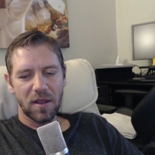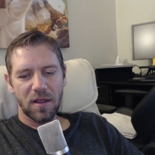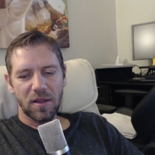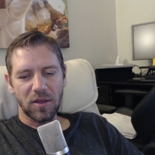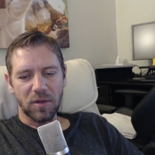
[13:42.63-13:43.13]

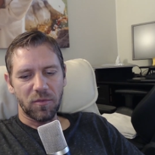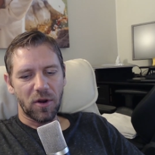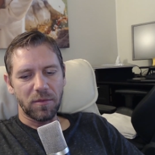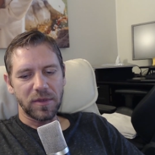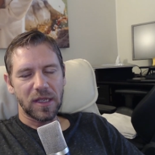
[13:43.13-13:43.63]
you can
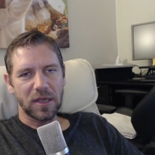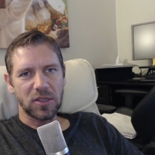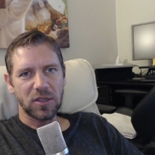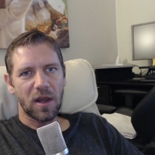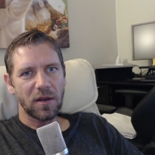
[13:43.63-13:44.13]
probably take a
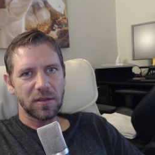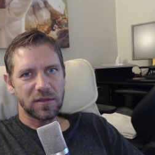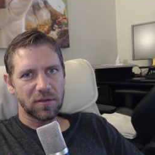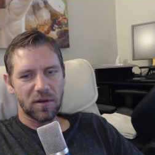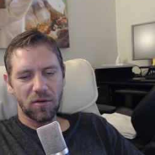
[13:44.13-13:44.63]
shot.
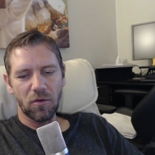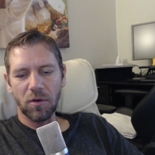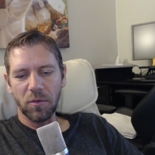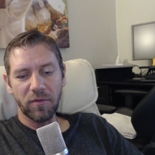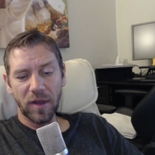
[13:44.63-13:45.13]
It's not a
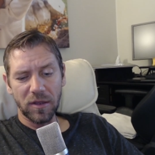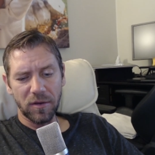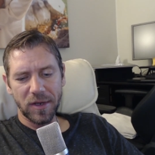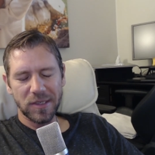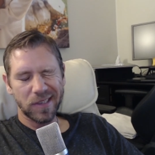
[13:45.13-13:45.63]
horrible
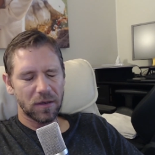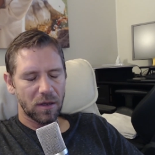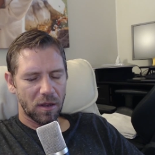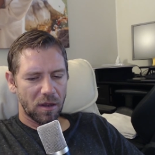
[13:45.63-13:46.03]
valuation.